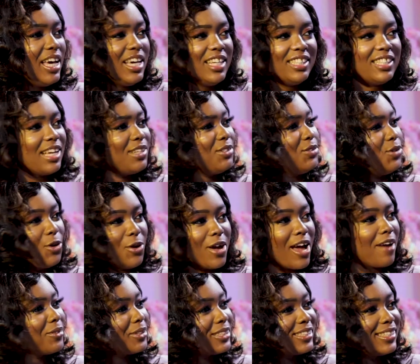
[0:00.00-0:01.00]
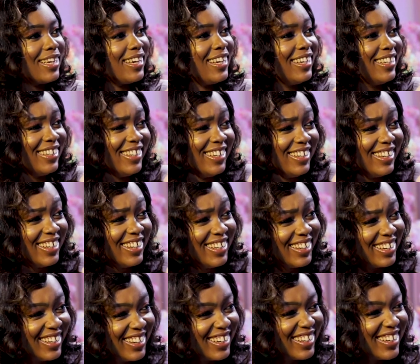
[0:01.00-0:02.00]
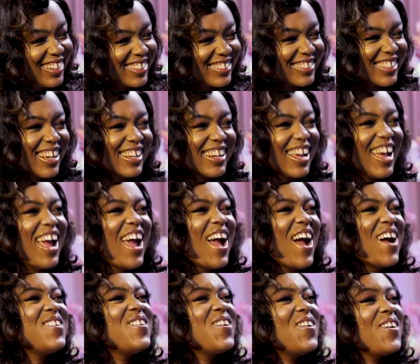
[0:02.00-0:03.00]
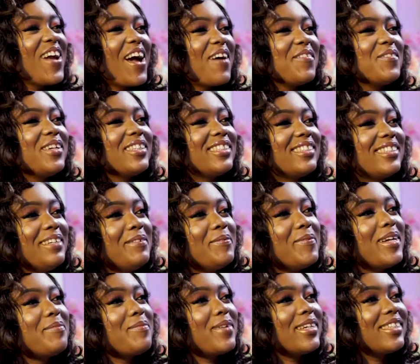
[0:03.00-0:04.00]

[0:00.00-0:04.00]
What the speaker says: He said, no, you have not seen me. No, you have not seen me. And